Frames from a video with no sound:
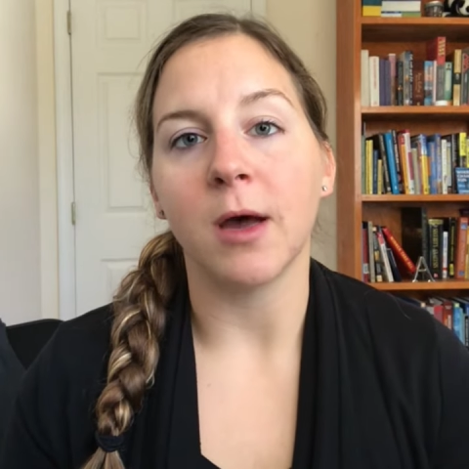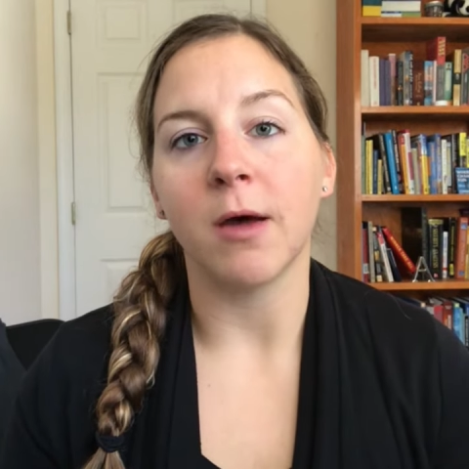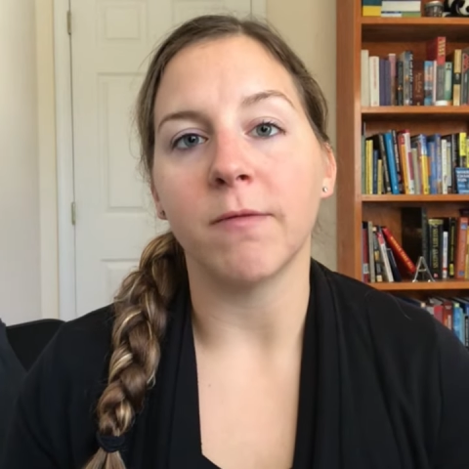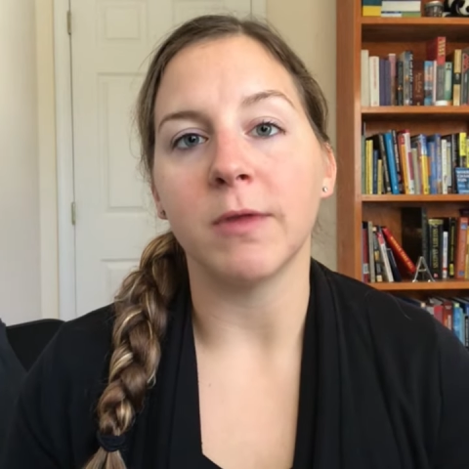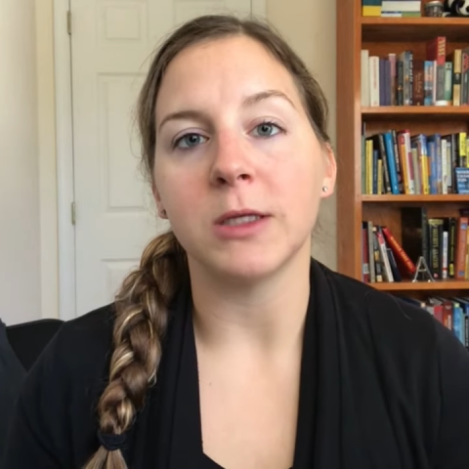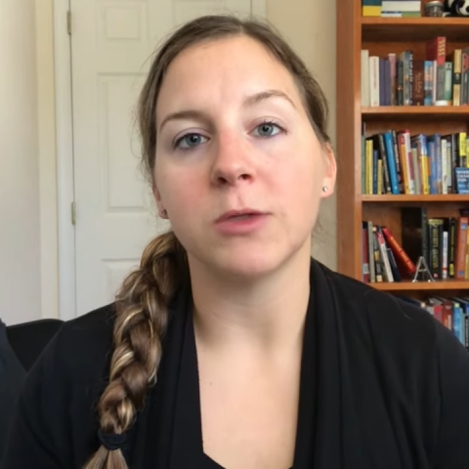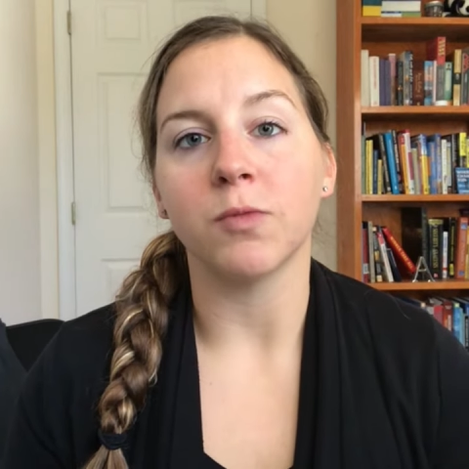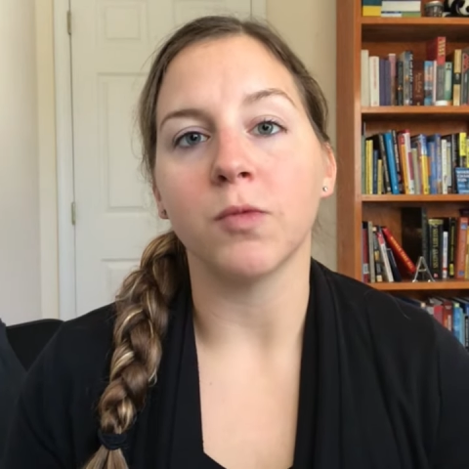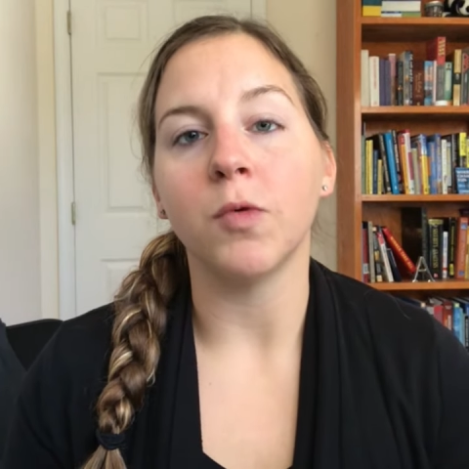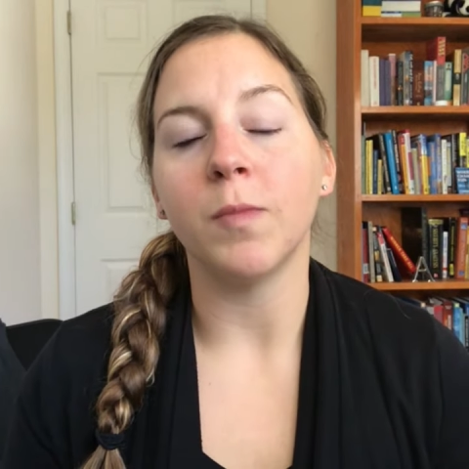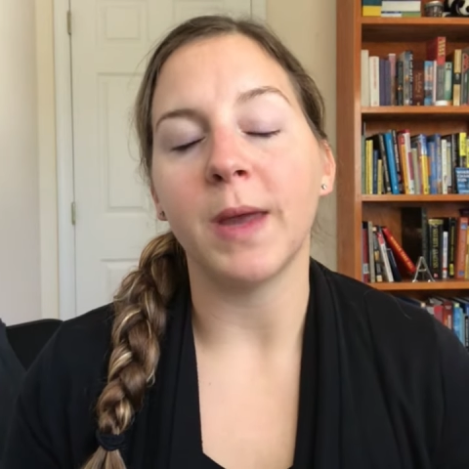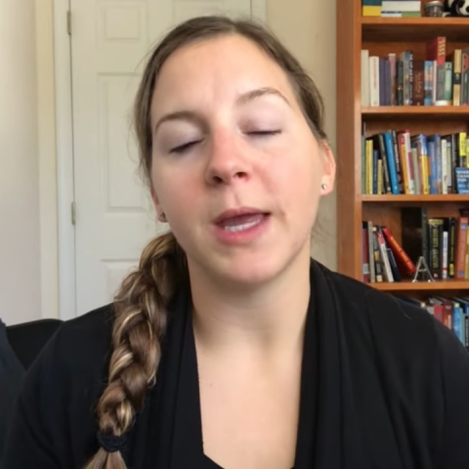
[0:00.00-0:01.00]
of this
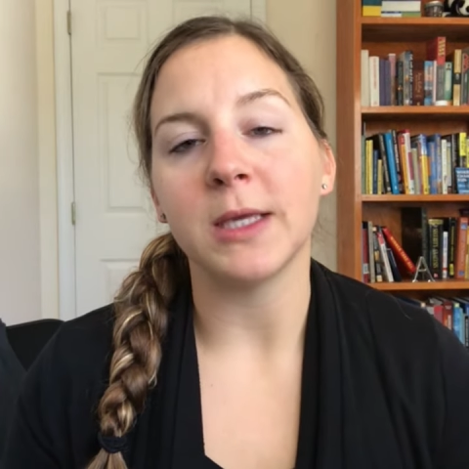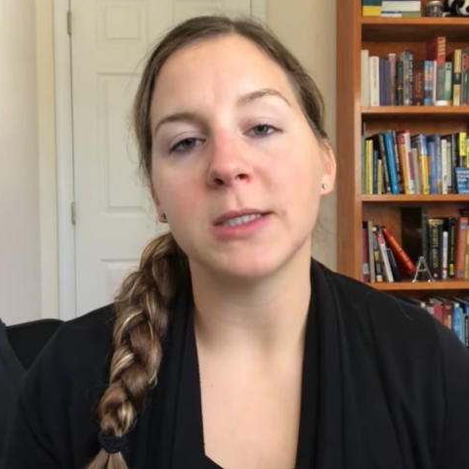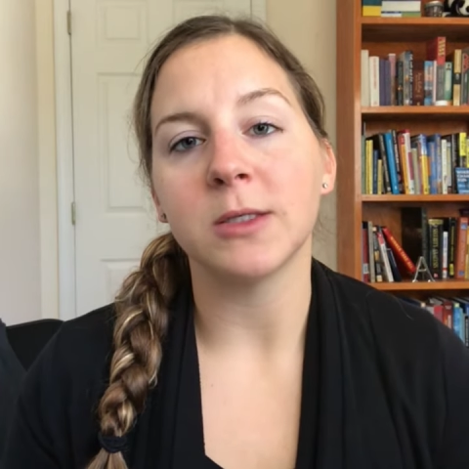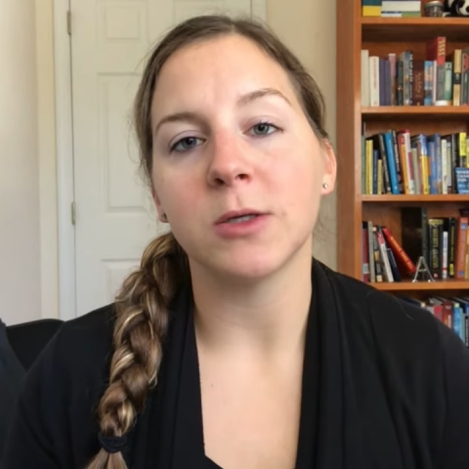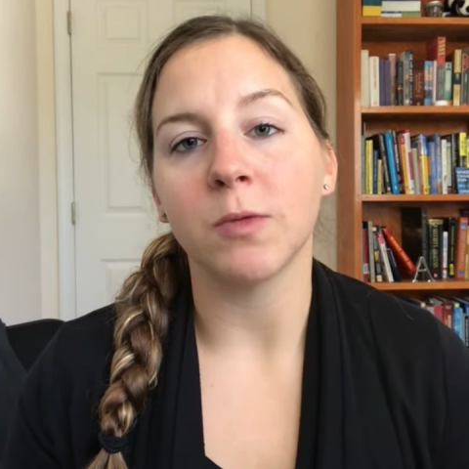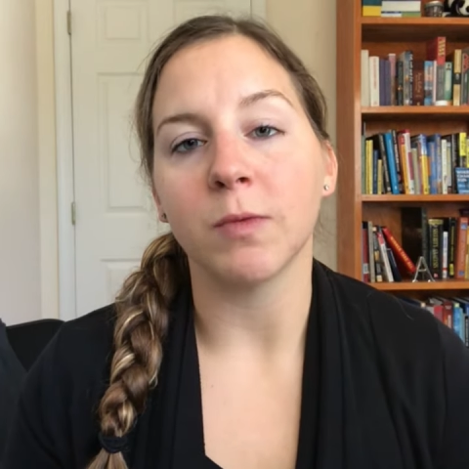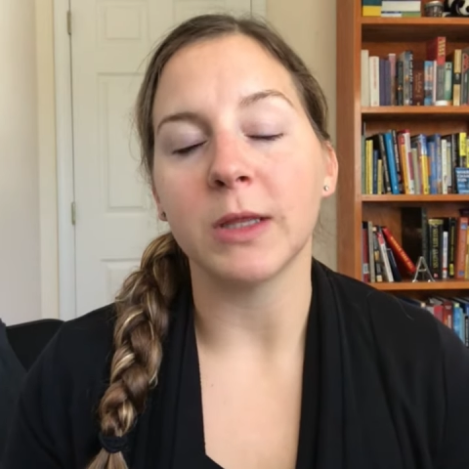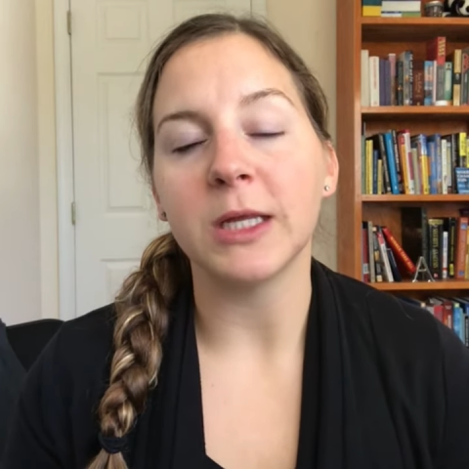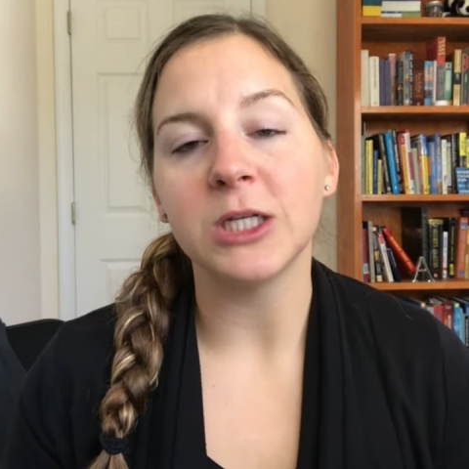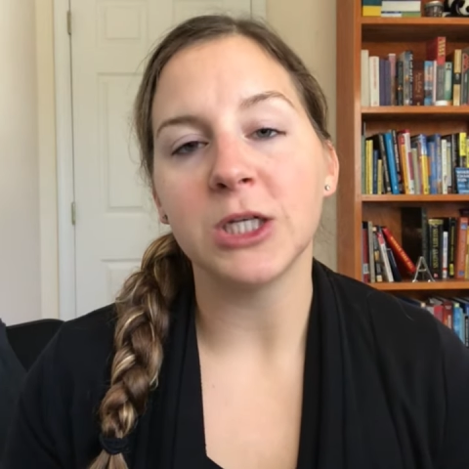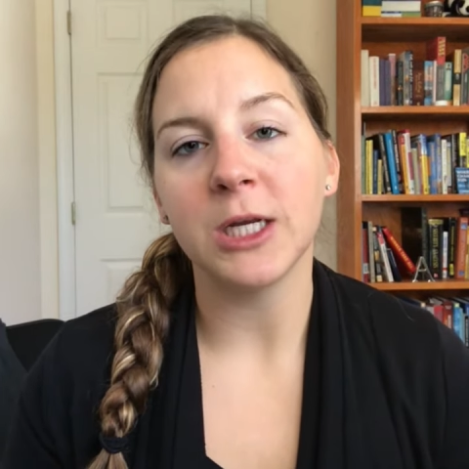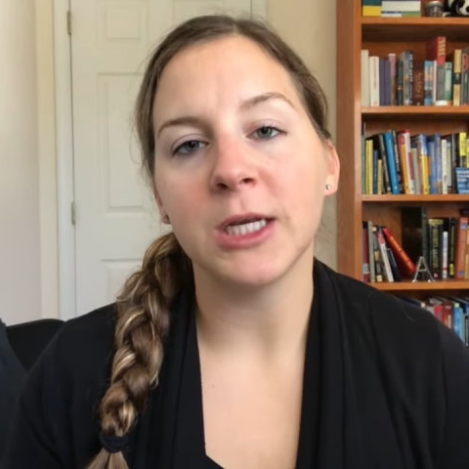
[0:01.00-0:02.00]
rule based
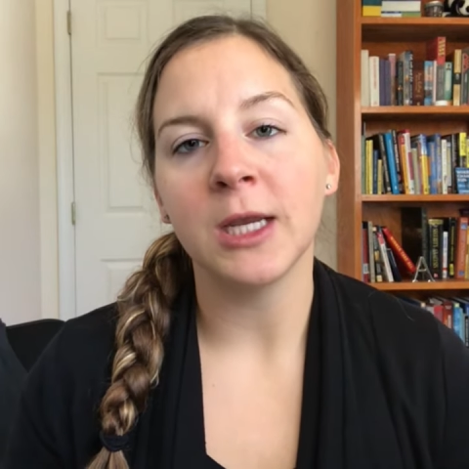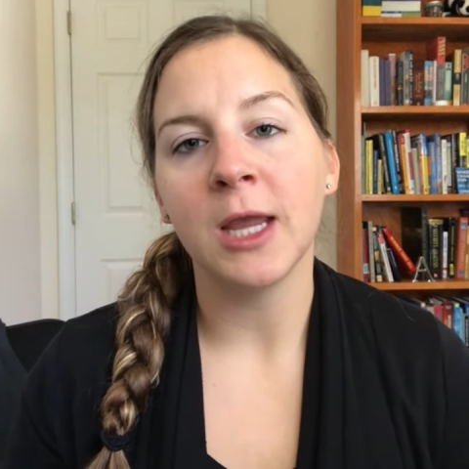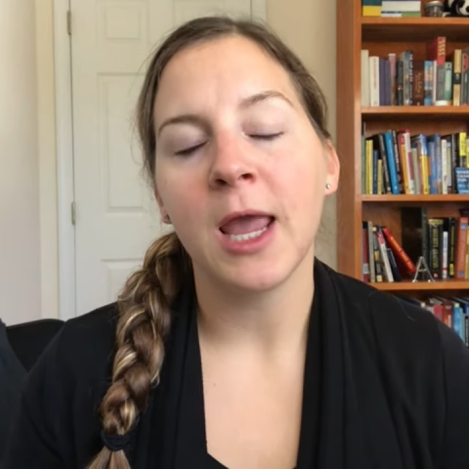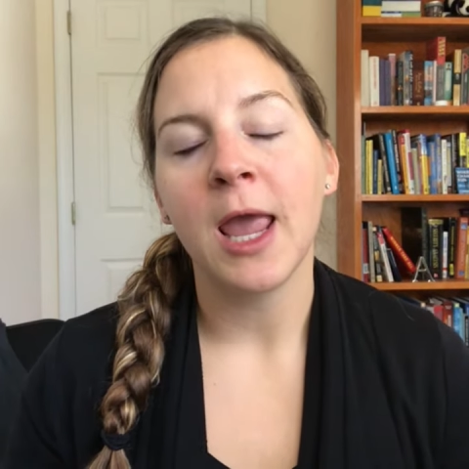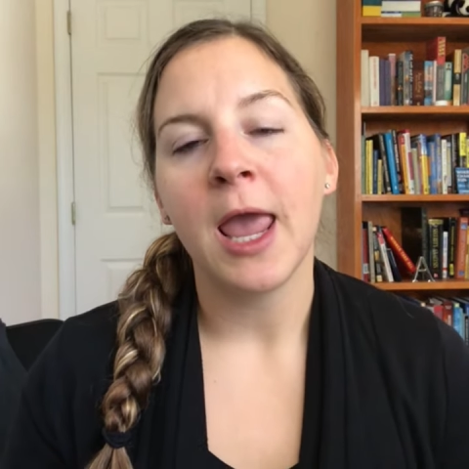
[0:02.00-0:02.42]
religion